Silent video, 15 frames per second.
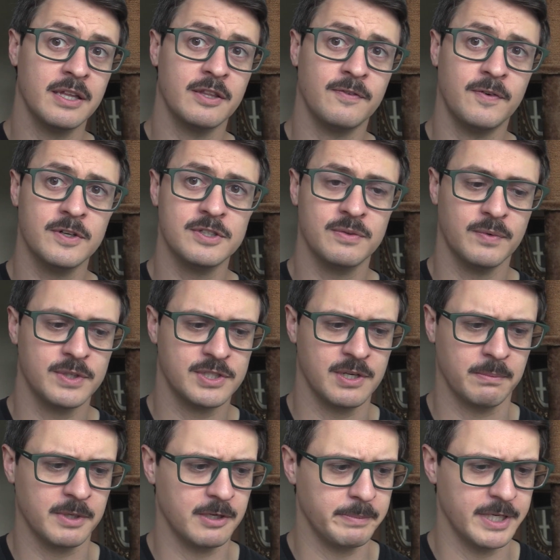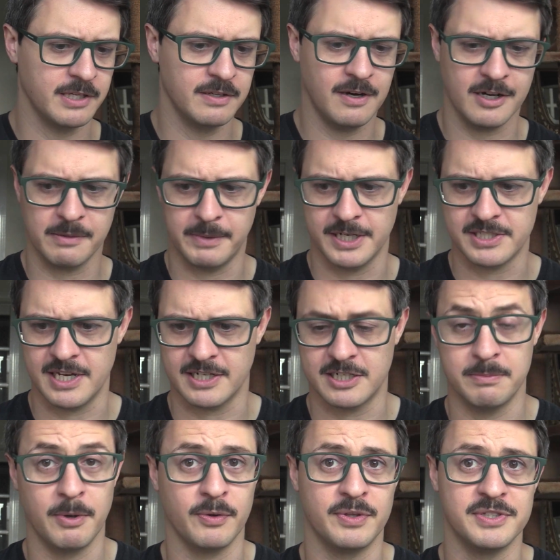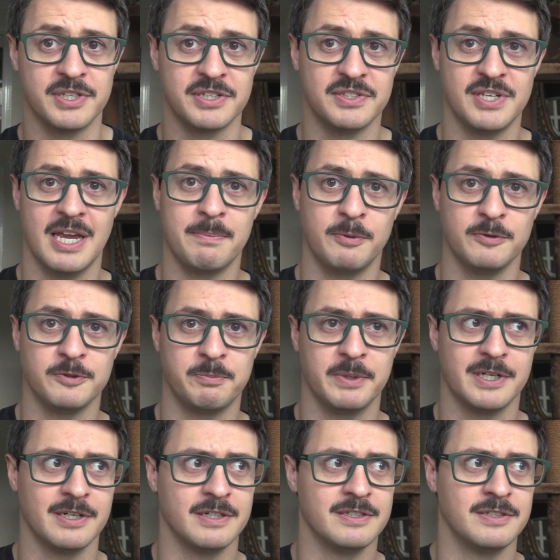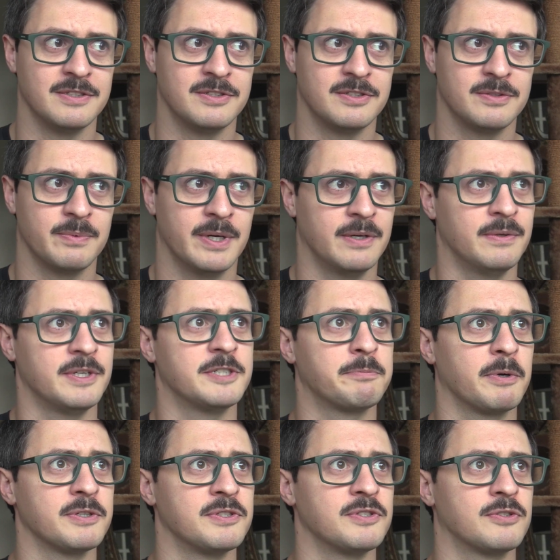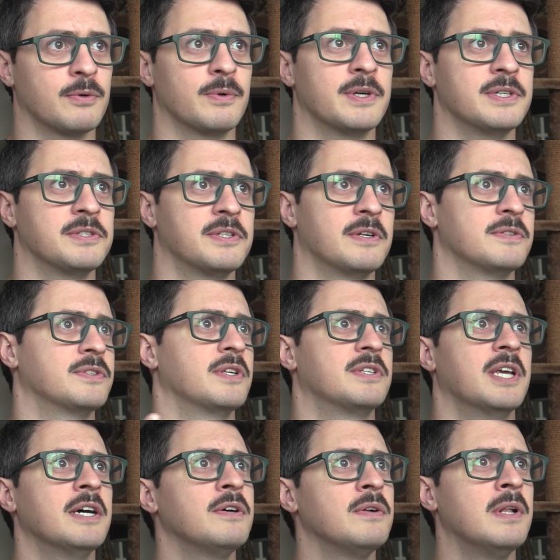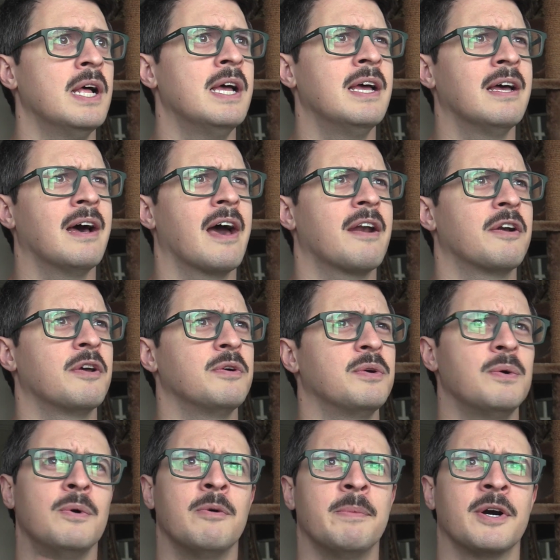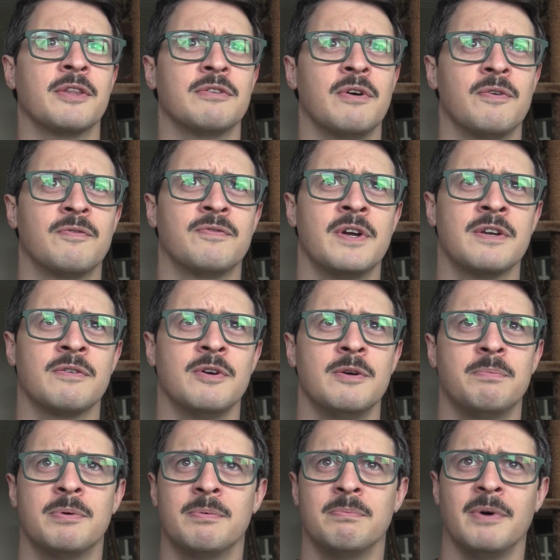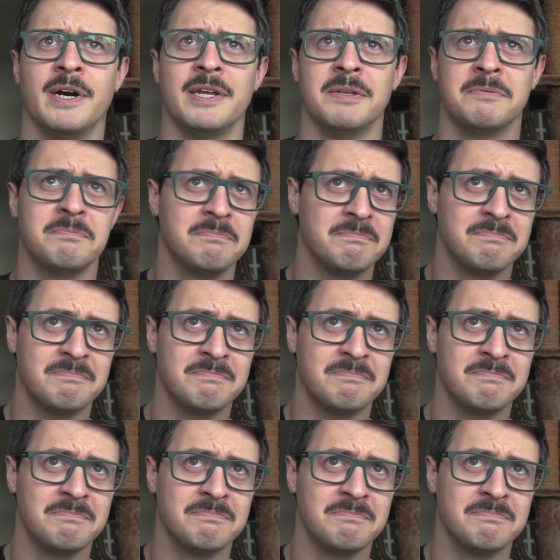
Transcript: The first of which I'm going to be anonymizing actually both these examples because, well, each person's story is theirs to tell. I don't know who among their own friend group might